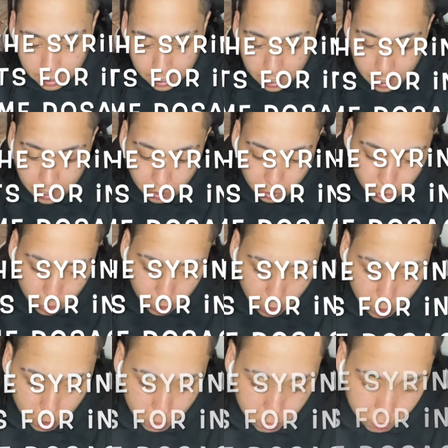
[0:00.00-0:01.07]
and
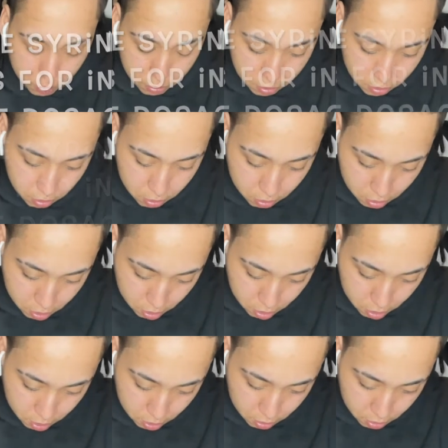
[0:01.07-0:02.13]
go
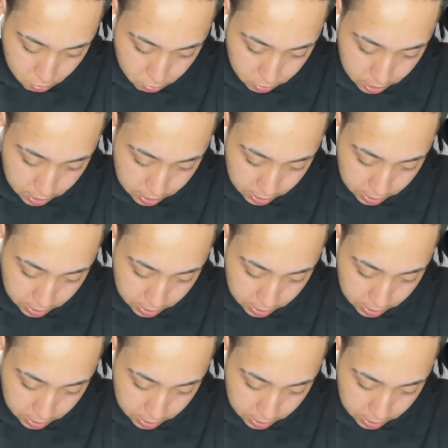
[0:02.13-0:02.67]
with the